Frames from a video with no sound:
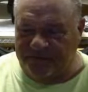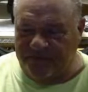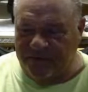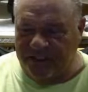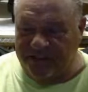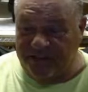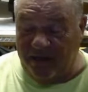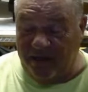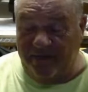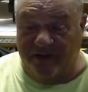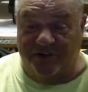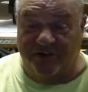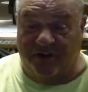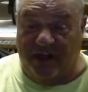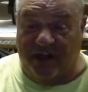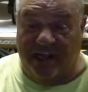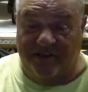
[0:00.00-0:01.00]
Because I've been
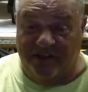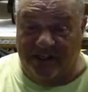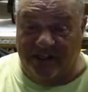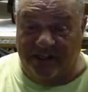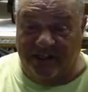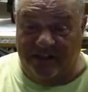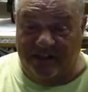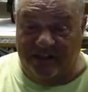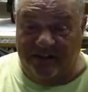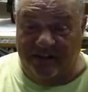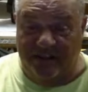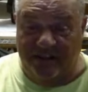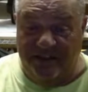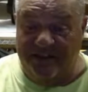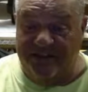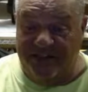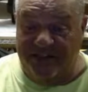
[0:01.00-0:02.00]
driving on it, and
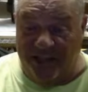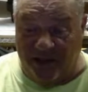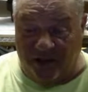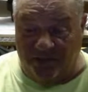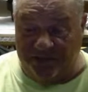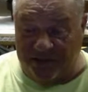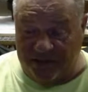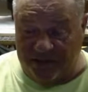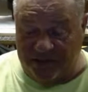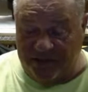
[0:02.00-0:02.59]
it's helped,